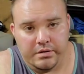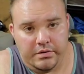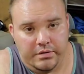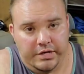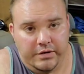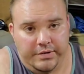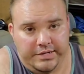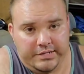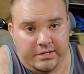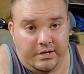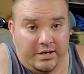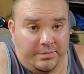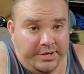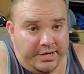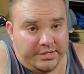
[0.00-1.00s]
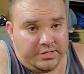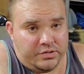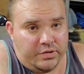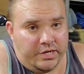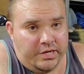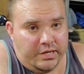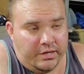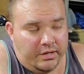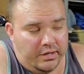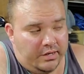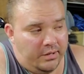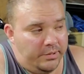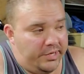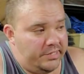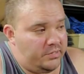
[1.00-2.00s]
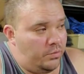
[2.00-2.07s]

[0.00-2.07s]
Well, anyways, I'm gonna get to training. I'm gonna get